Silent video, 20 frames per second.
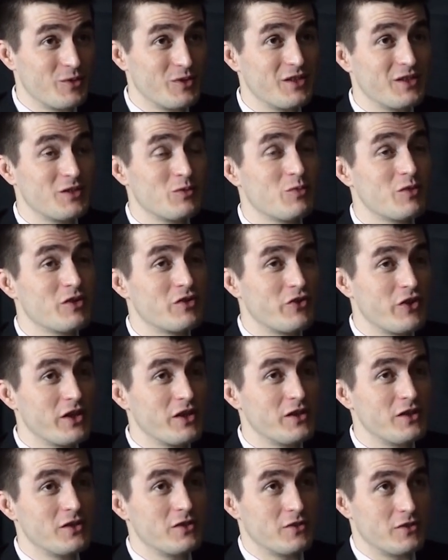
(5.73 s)
well, this is what
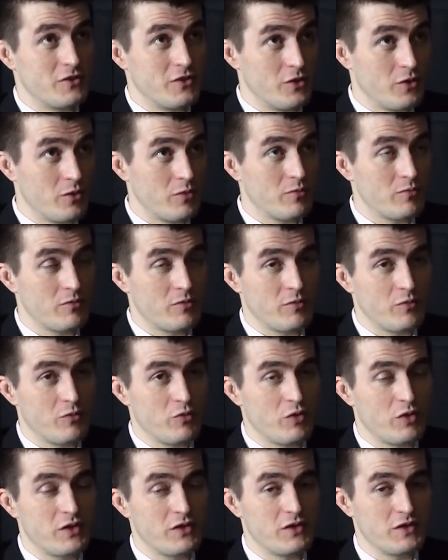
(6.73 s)
great leaders do,
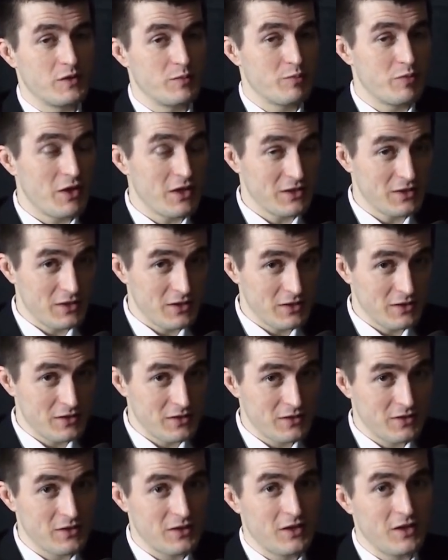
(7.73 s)
whether it's
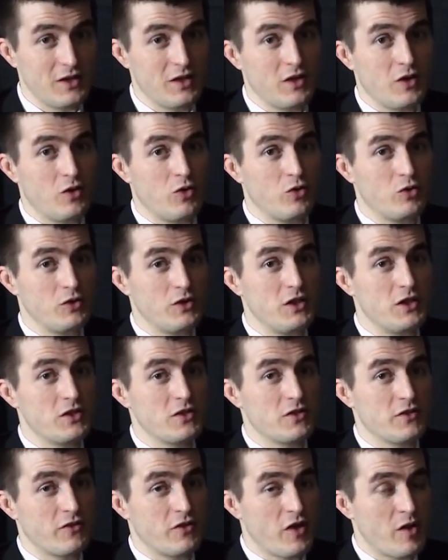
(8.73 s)
presidents or
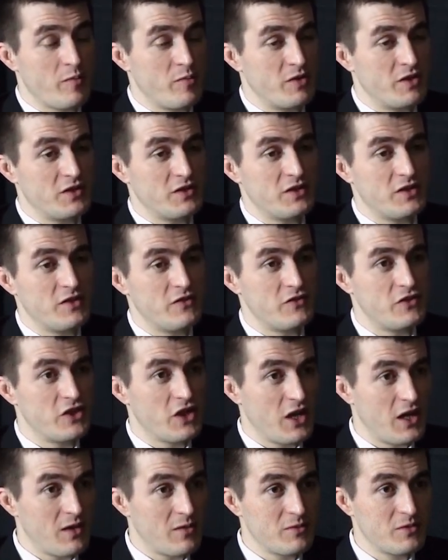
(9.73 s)
leaders of companies. Steve
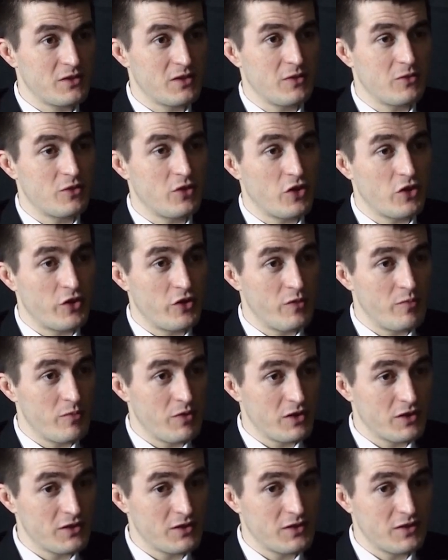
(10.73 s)
Jobs, I would argue
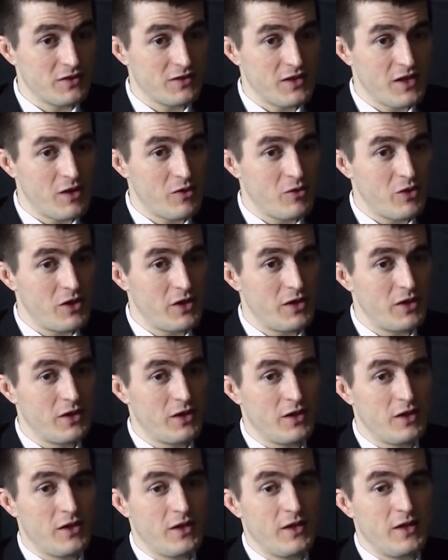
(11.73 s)
Musk is that way,
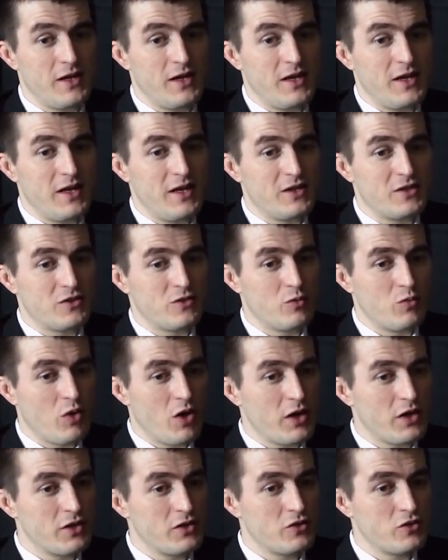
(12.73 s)
is to
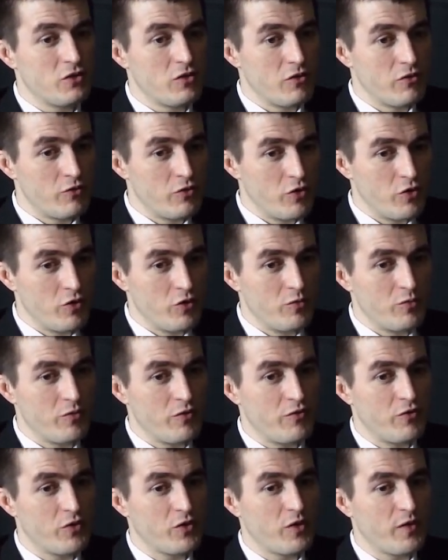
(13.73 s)
walk into a room
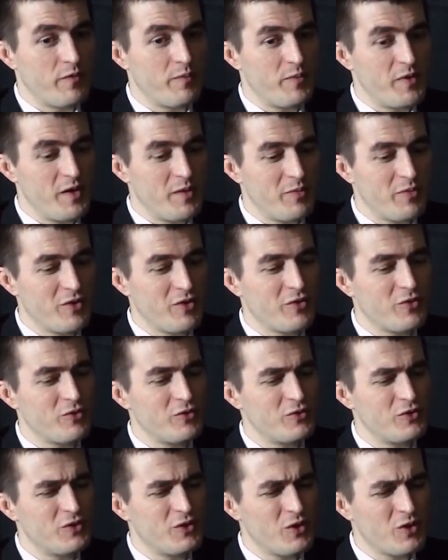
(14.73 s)
full of people
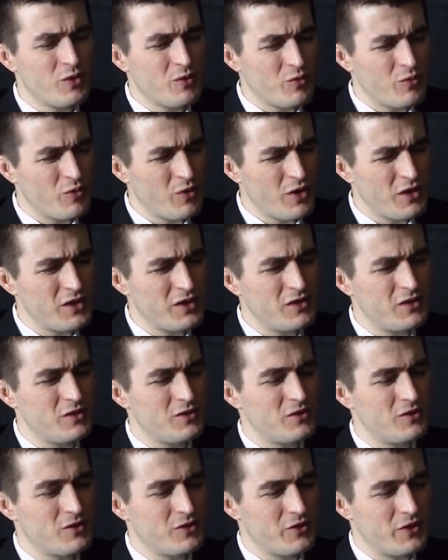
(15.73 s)
who don't want you
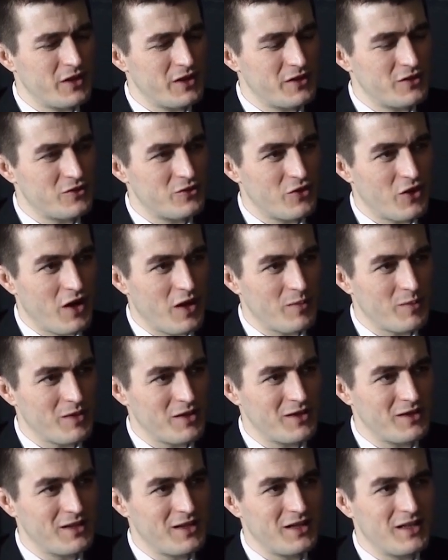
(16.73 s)
to create
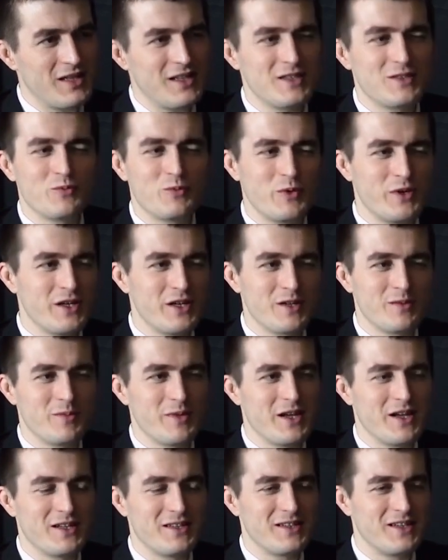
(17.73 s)
drama. It's weird,
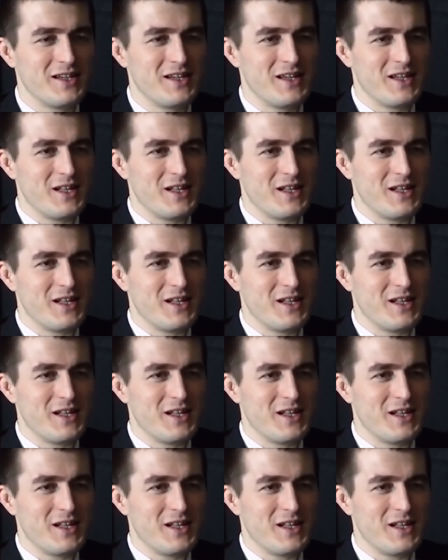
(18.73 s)
man.